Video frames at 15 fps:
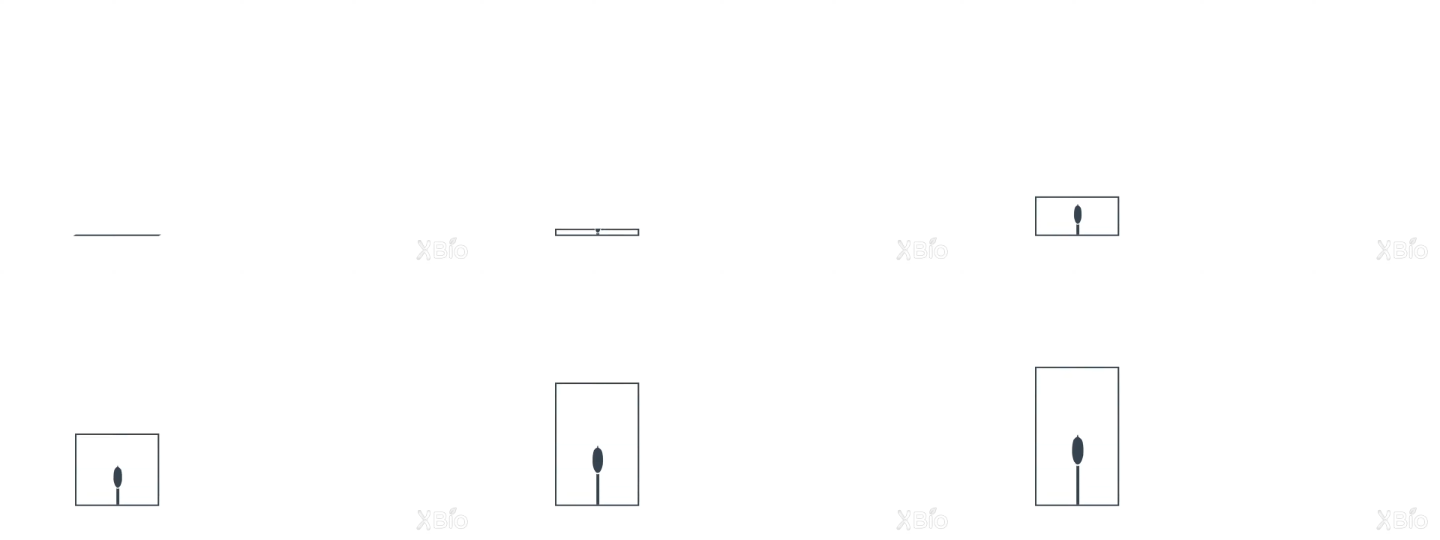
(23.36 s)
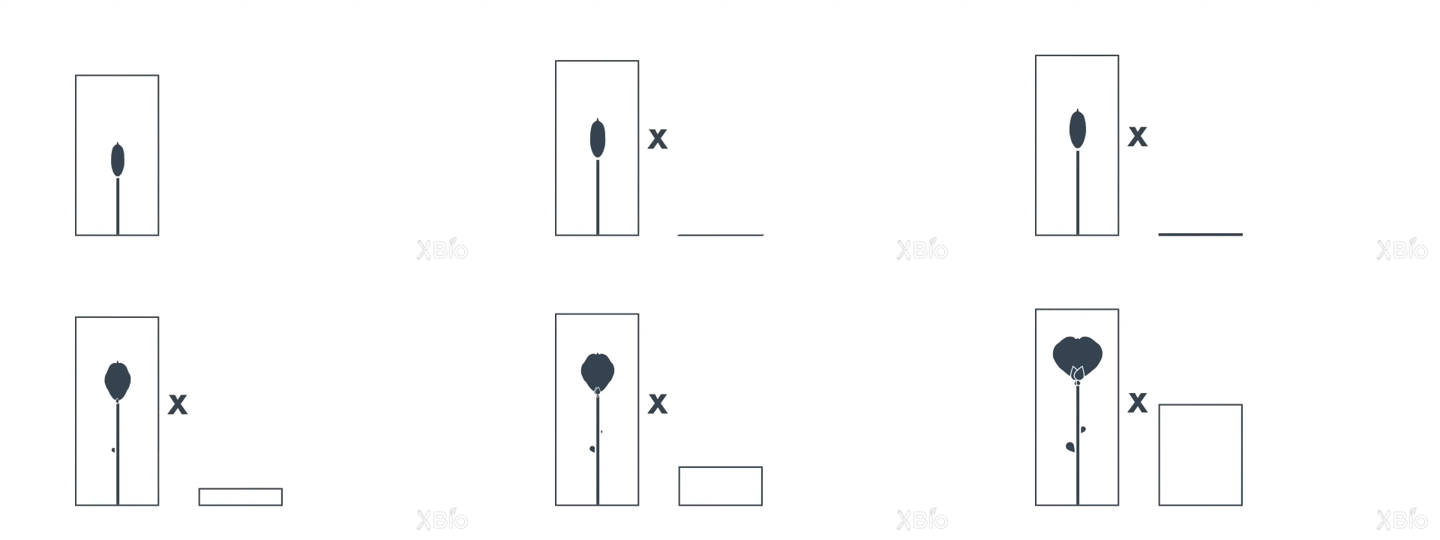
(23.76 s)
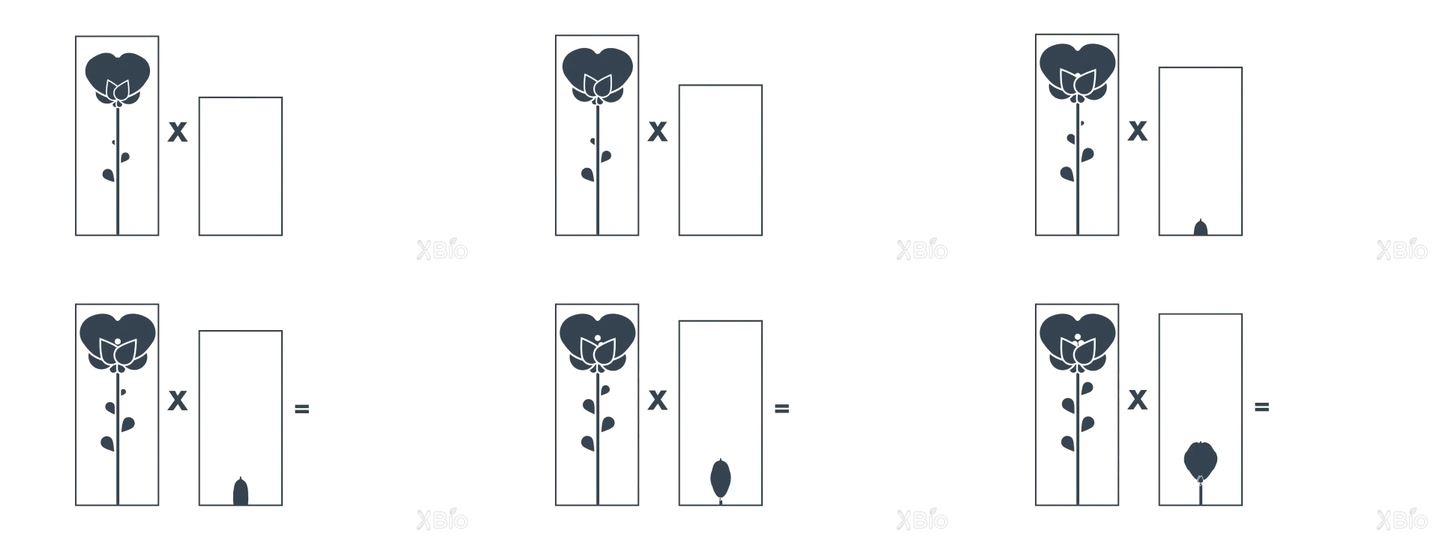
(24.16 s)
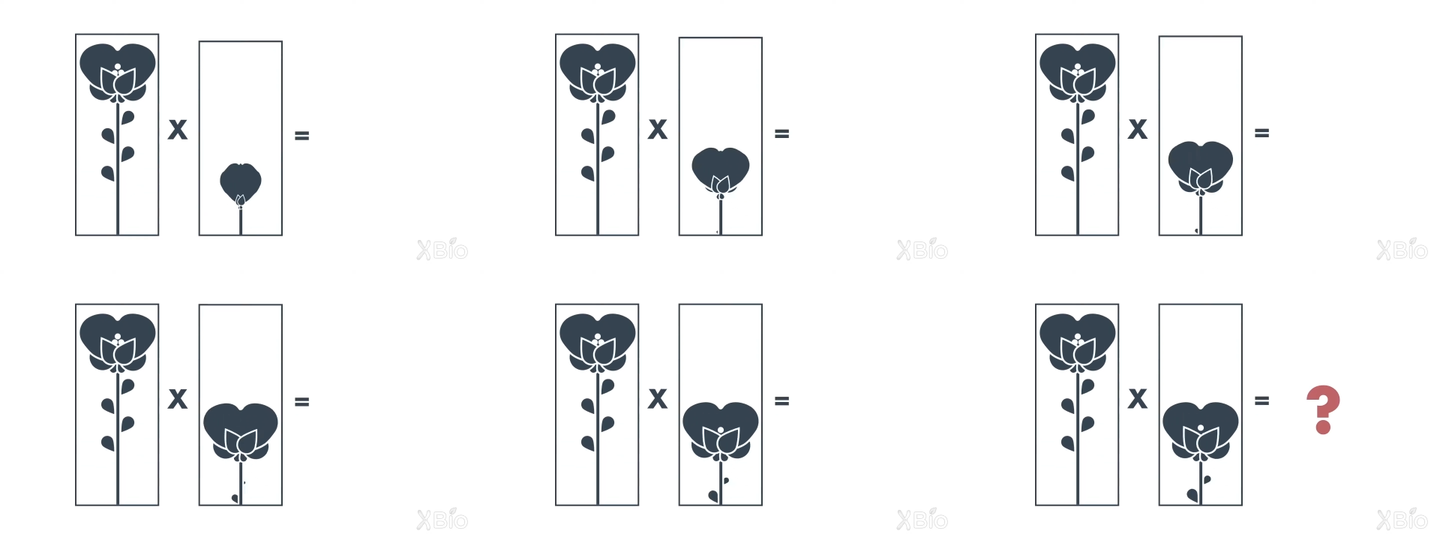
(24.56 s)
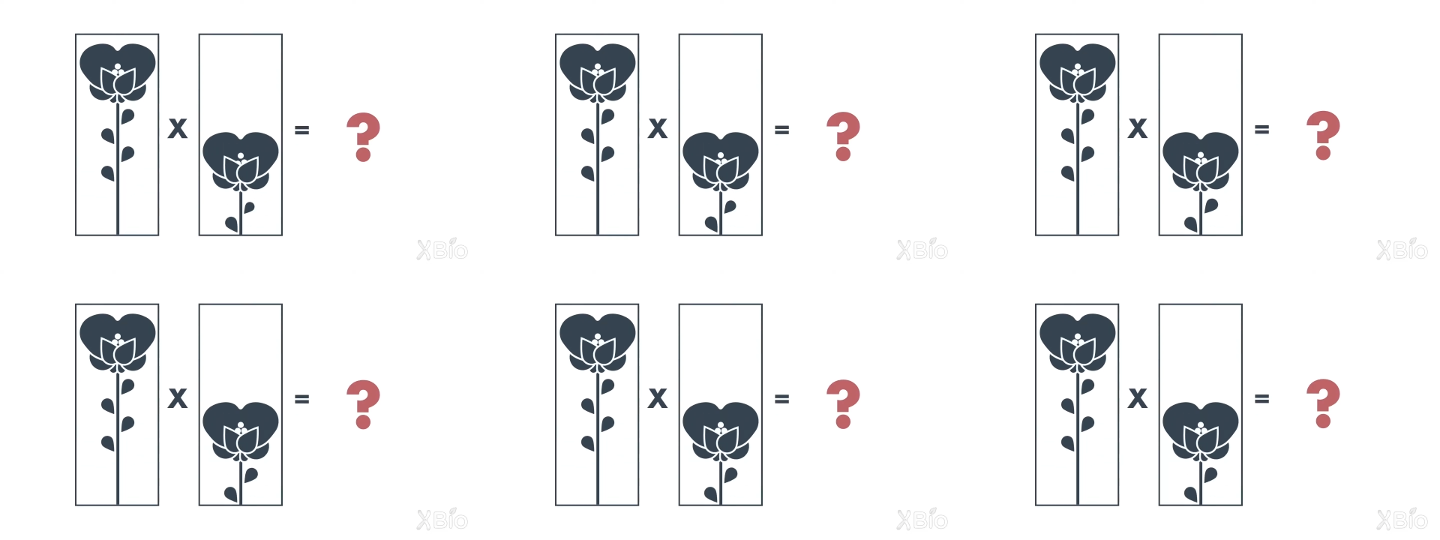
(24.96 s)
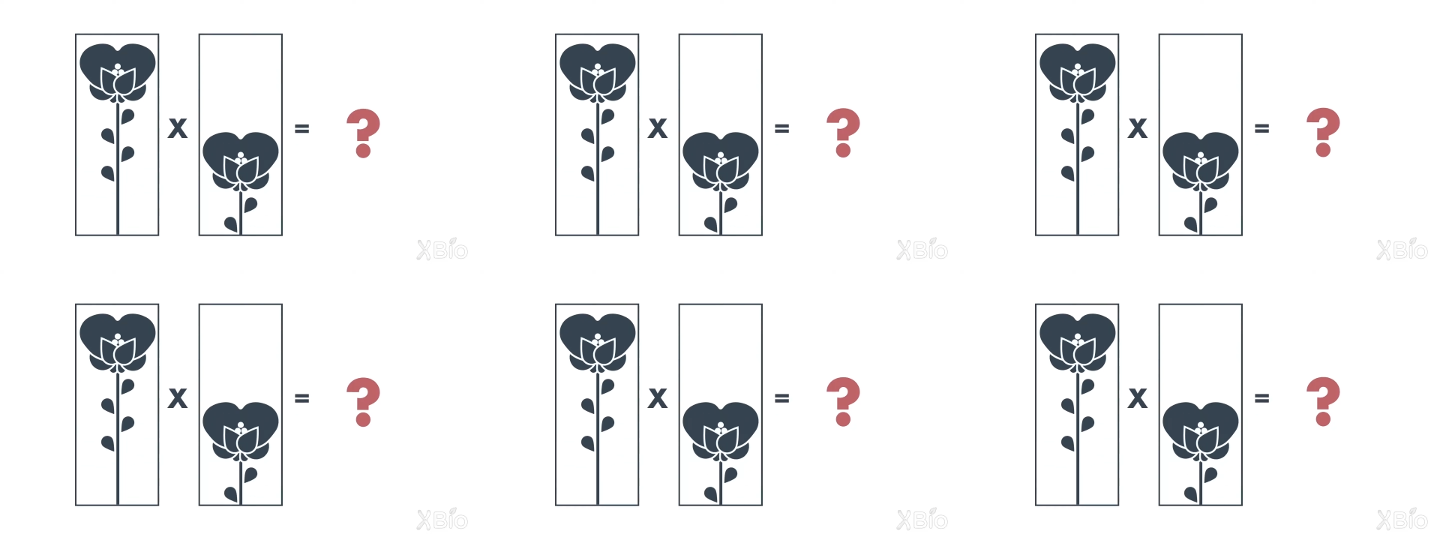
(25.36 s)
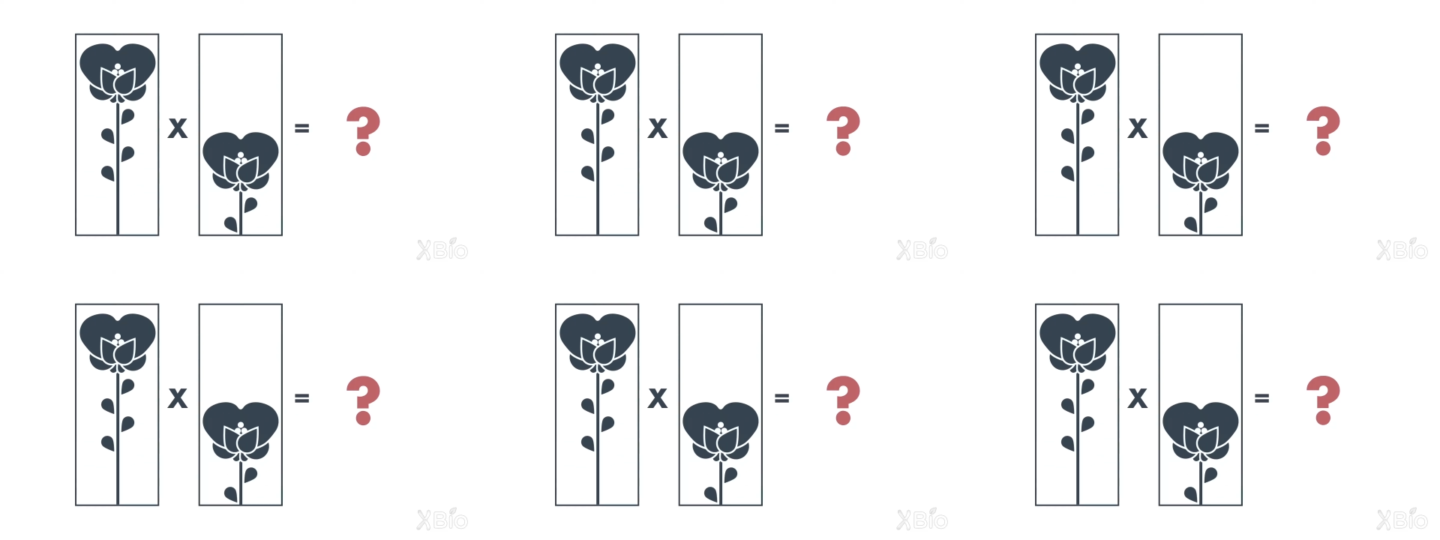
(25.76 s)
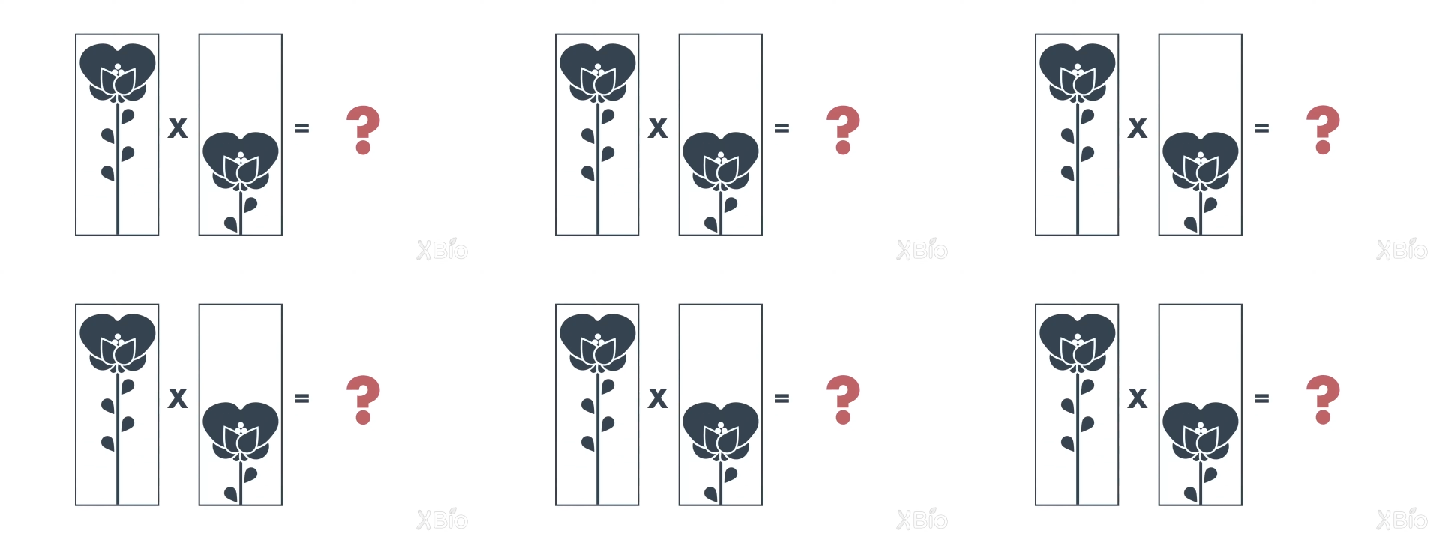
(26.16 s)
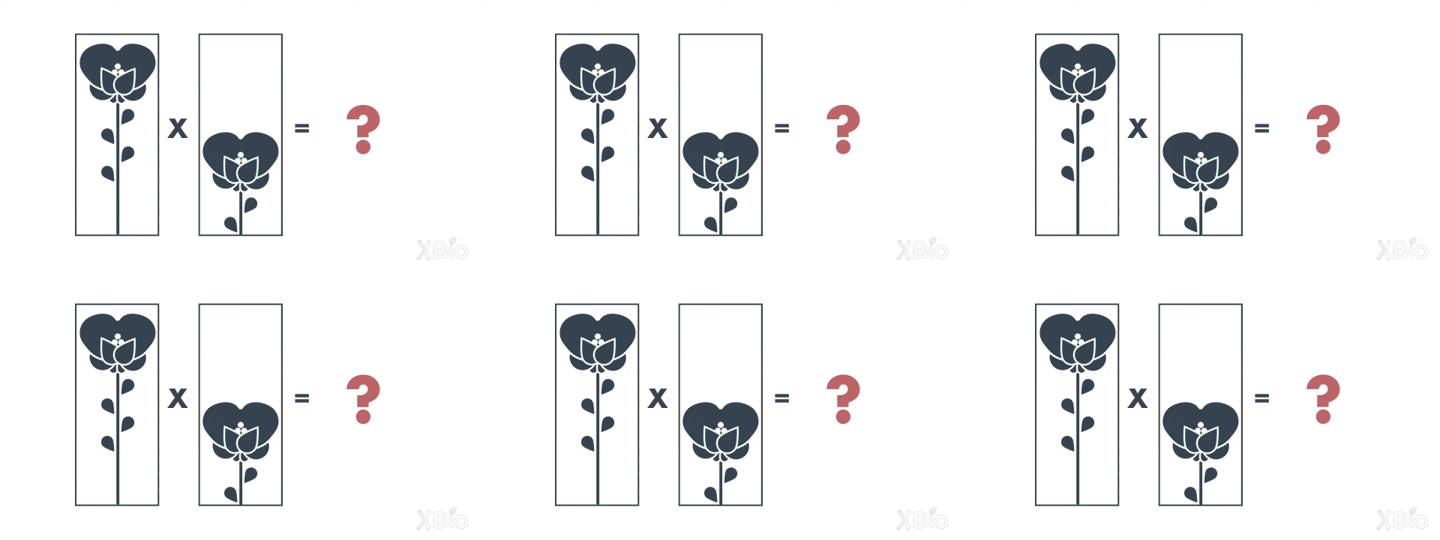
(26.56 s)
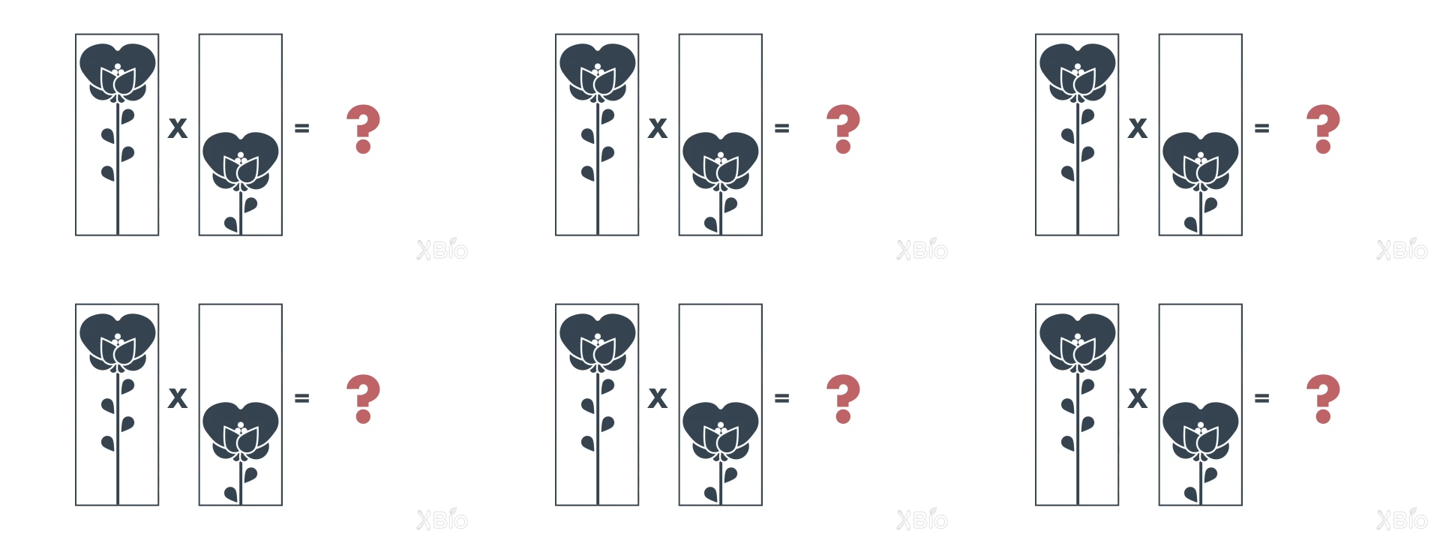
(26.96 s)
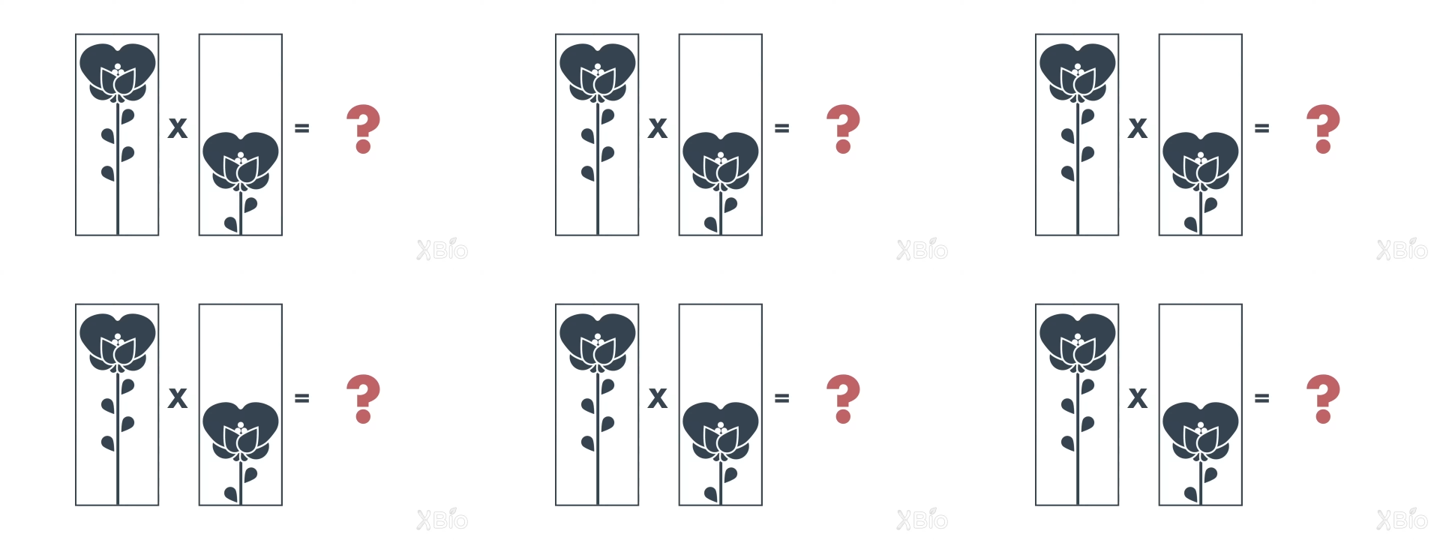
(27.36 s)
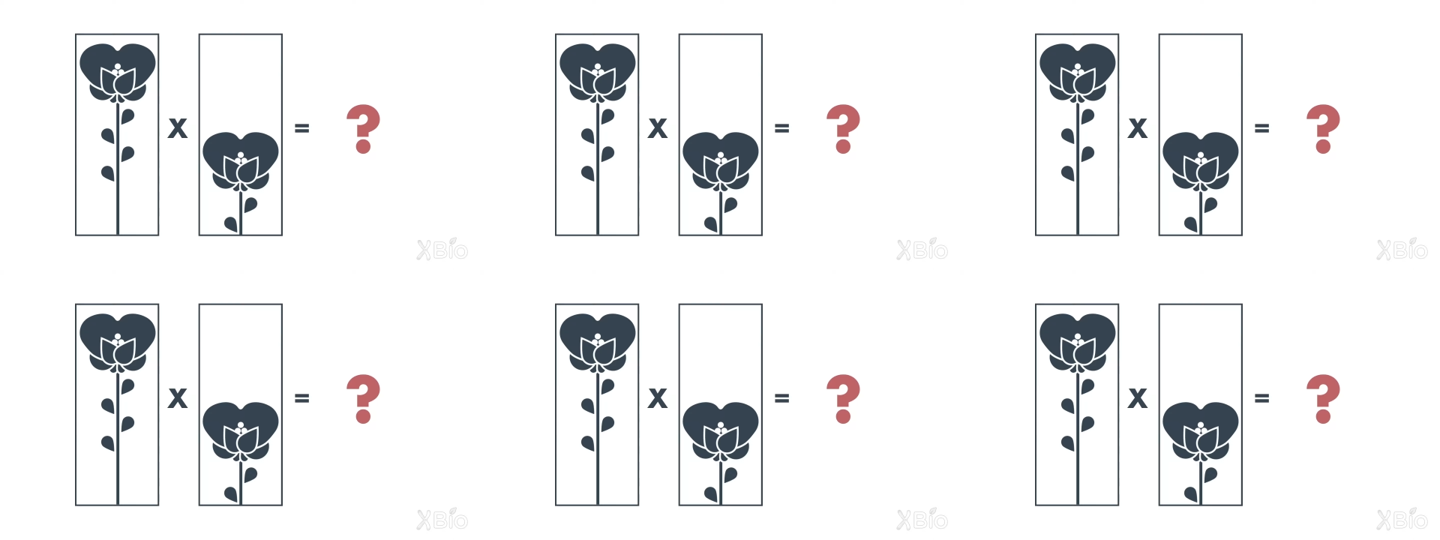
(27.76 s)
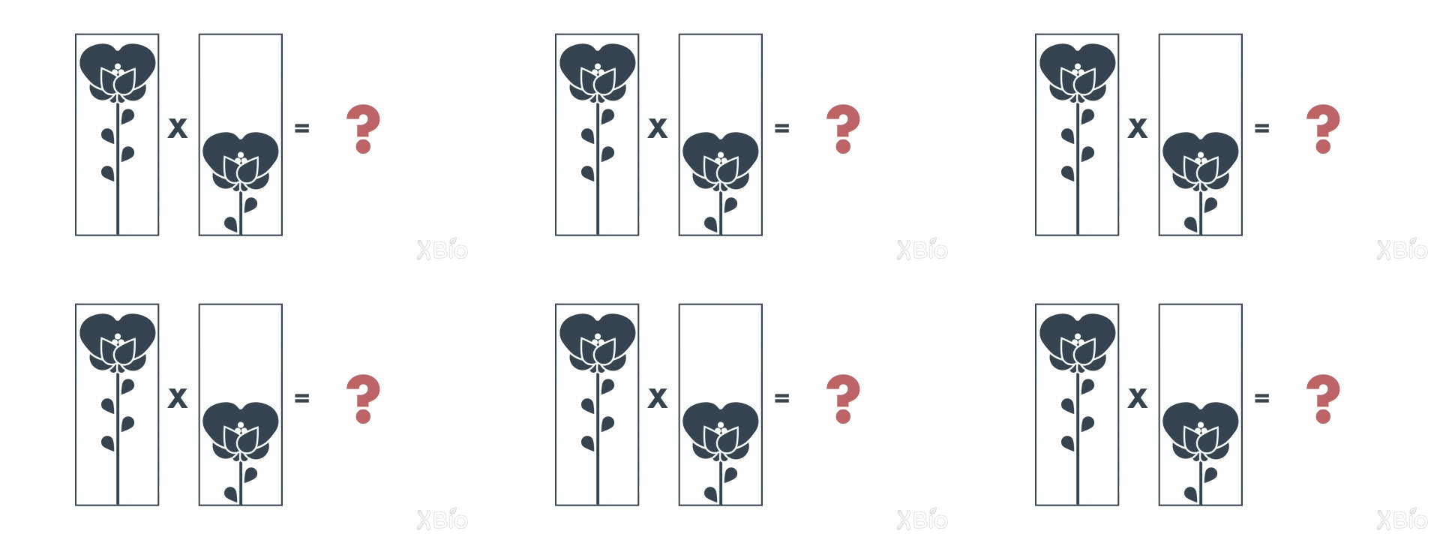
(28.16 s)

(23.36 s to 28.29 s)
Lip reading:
(no speaker visible)